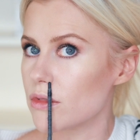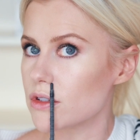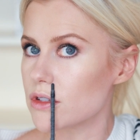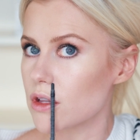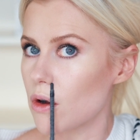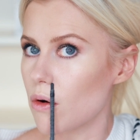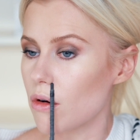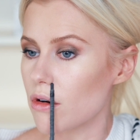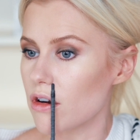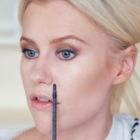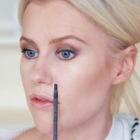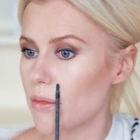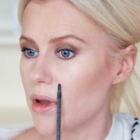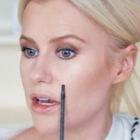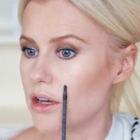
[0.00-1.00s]
to the corner
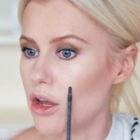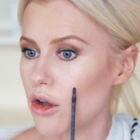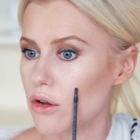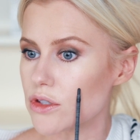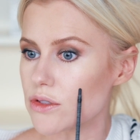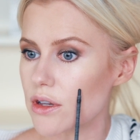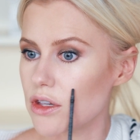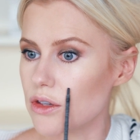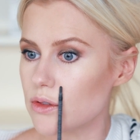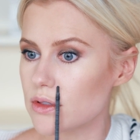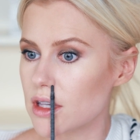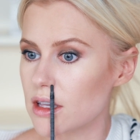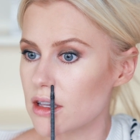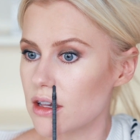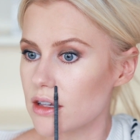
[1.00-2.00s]
of my nose. So I use
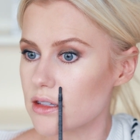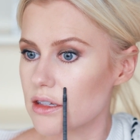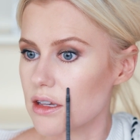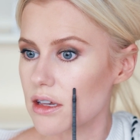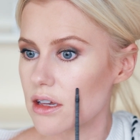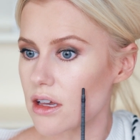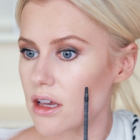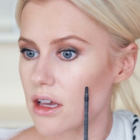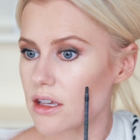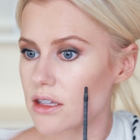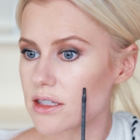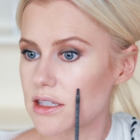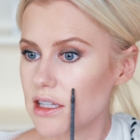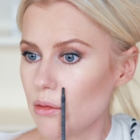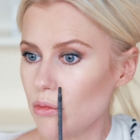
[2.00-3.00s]
that as
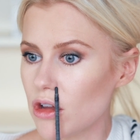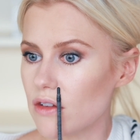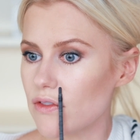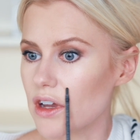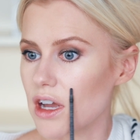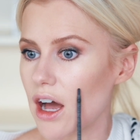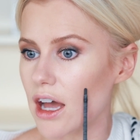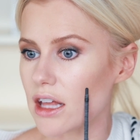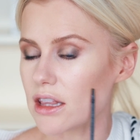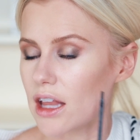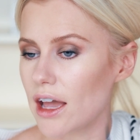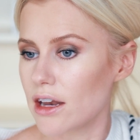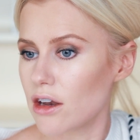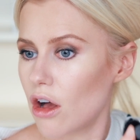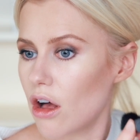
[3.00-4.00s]
somewhat of a
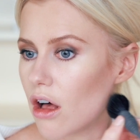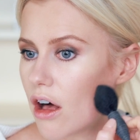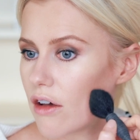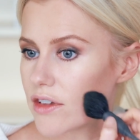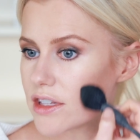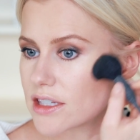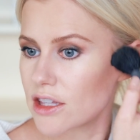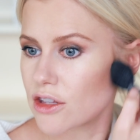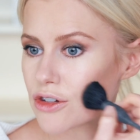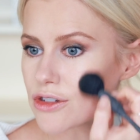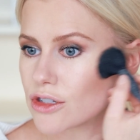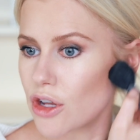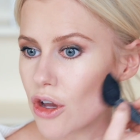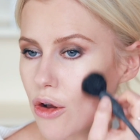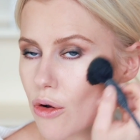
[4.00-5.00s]
guideline. Obviously
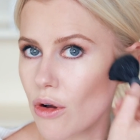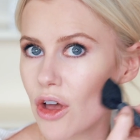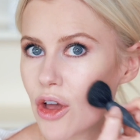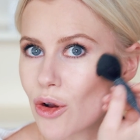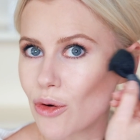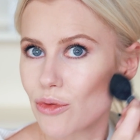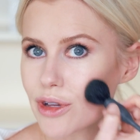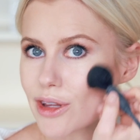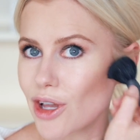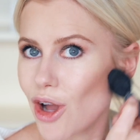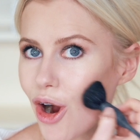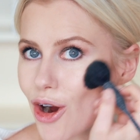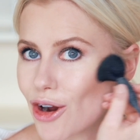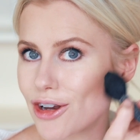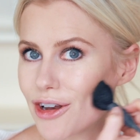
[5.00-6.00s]
there's no really
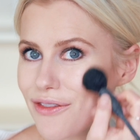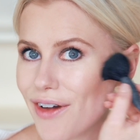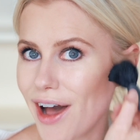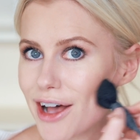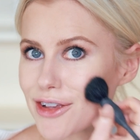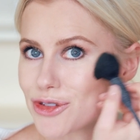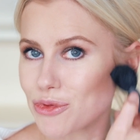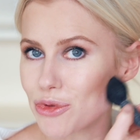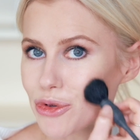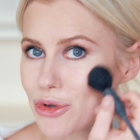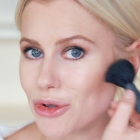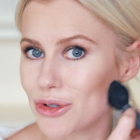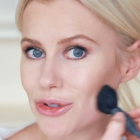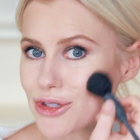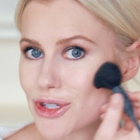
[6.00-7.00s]
hard and fast
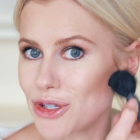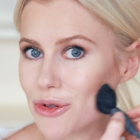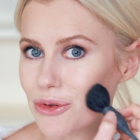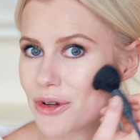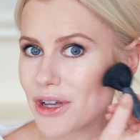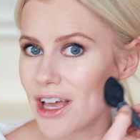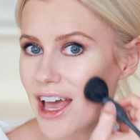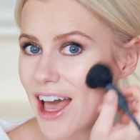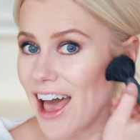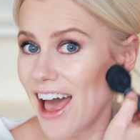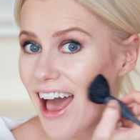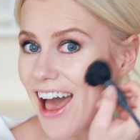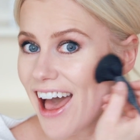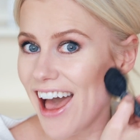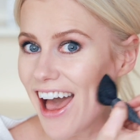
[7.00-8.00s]
rules. You
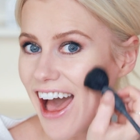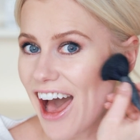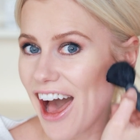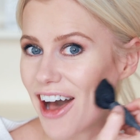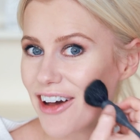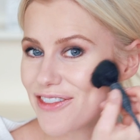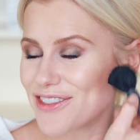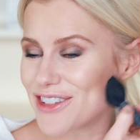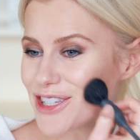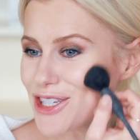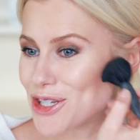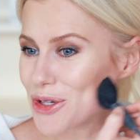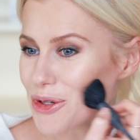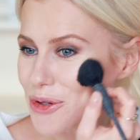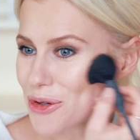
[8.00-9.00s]
have
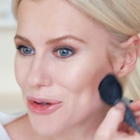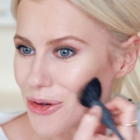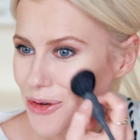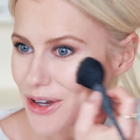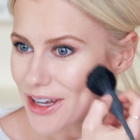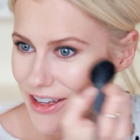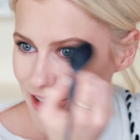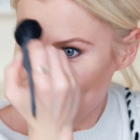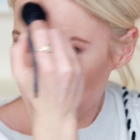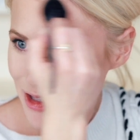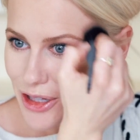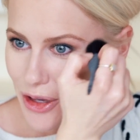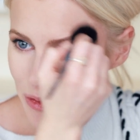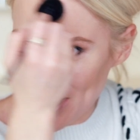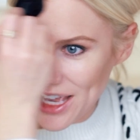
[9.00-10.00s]
to
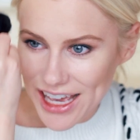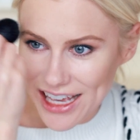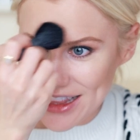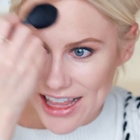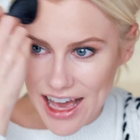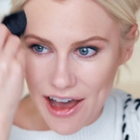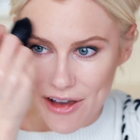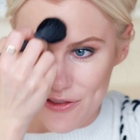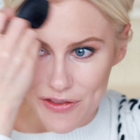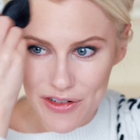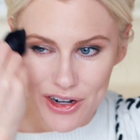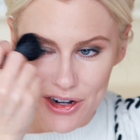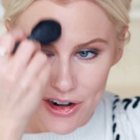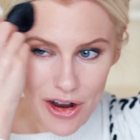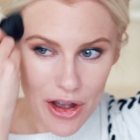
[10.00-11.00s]
locate that for
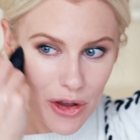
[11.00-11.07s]
your